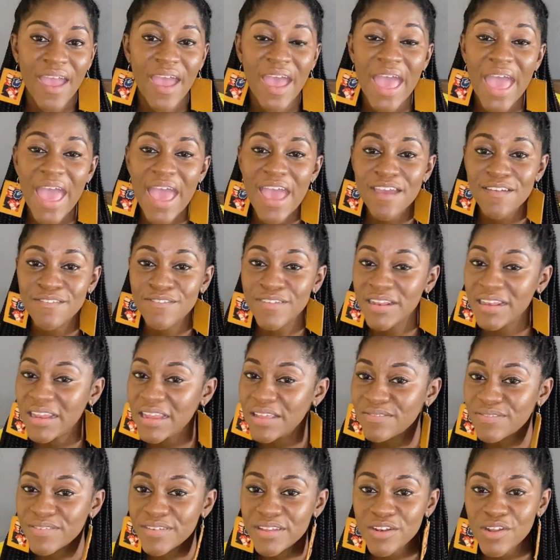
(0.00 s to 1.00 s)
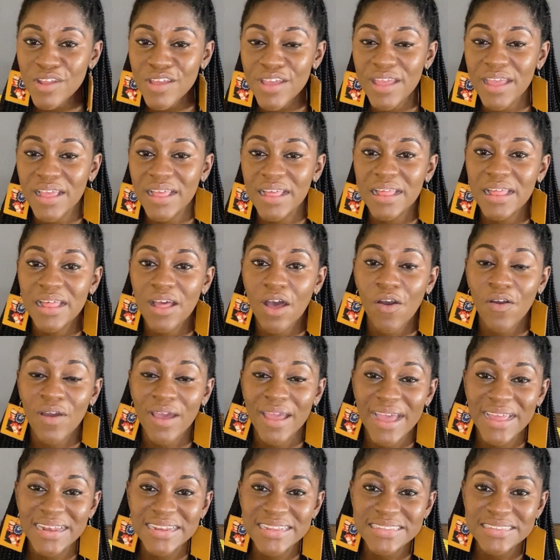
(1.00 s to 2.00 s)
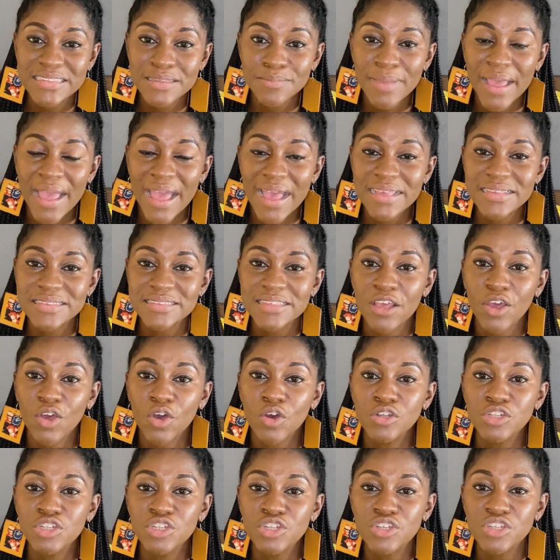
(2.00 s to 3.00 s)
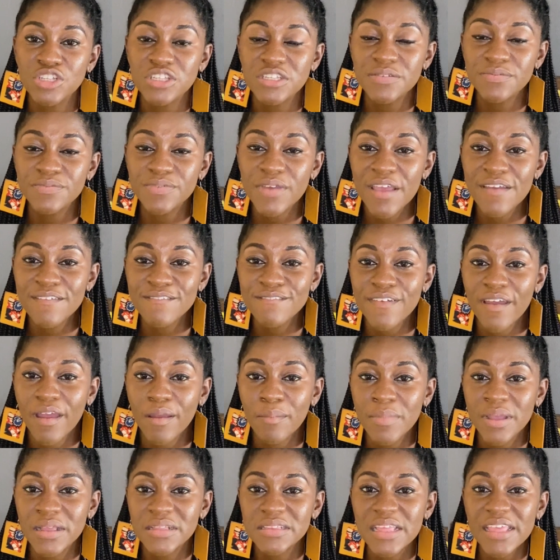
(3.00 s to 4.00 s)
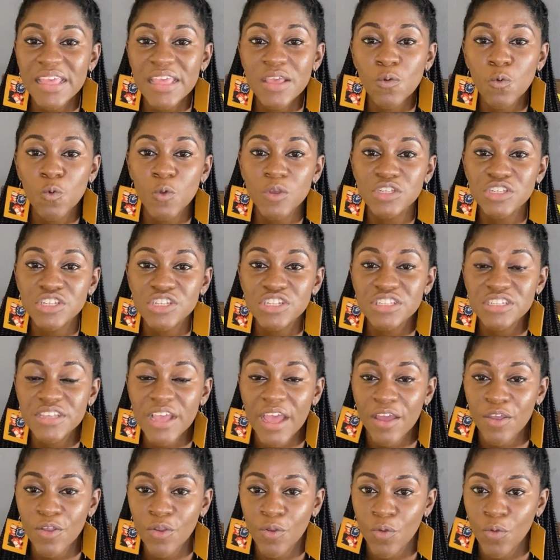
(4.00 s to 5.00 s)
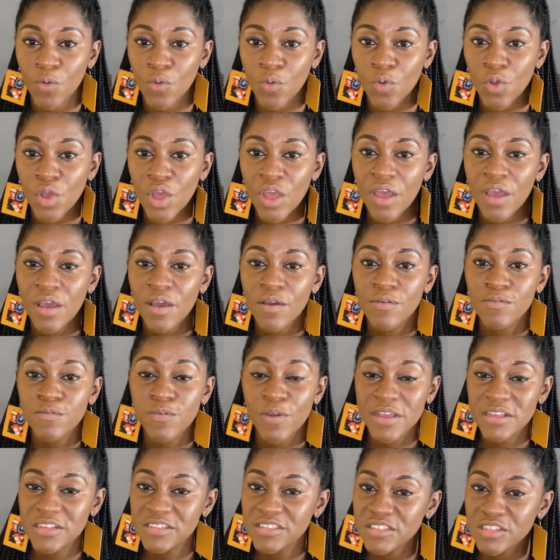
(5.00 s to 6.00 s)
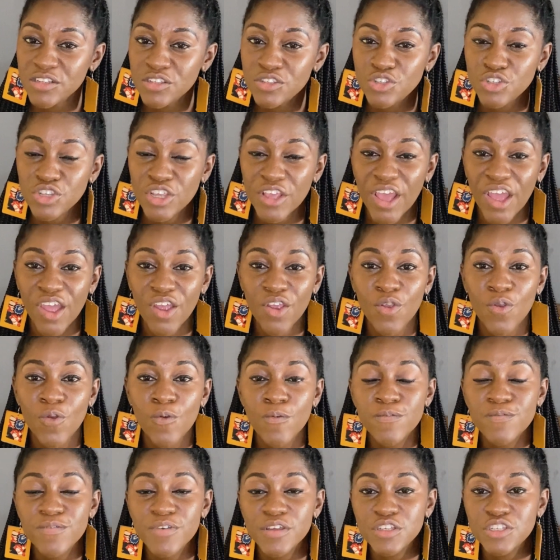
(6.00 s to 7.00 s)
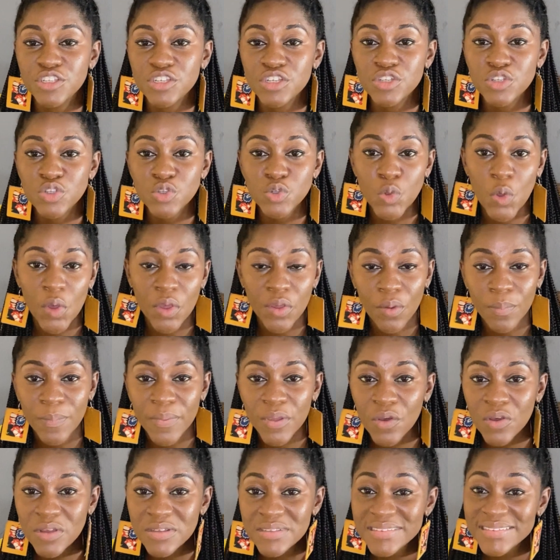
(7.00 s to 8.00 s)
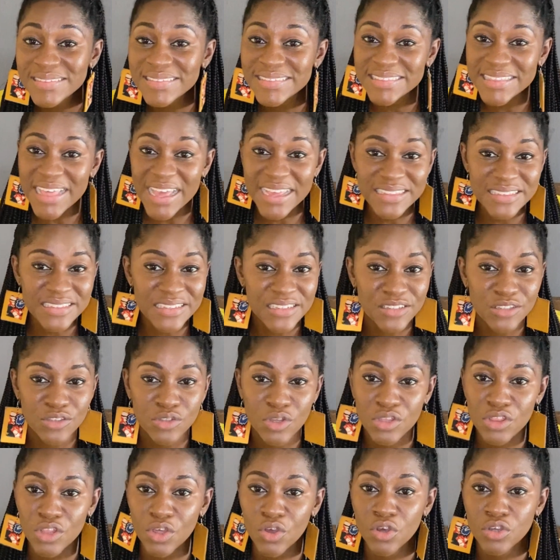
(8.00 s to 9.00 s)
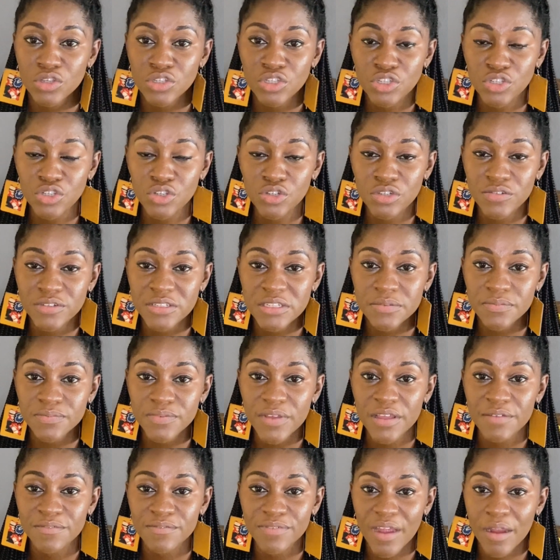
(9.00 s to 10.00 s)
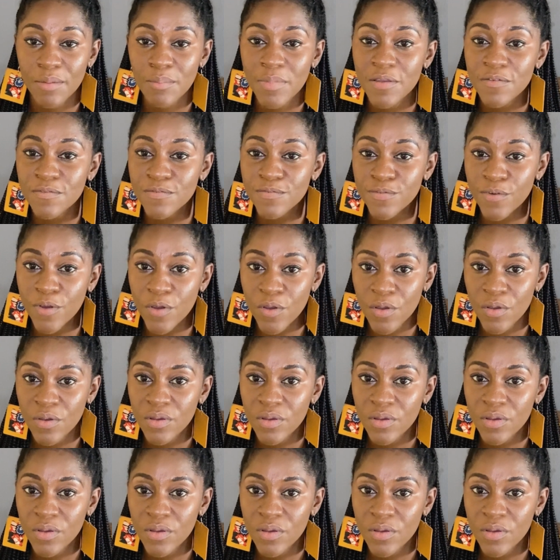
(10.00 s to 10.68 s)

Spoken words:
Every living organism has a conducive environment in which it can go. For instance, you can't go fish in soil because that is not the conducive environment for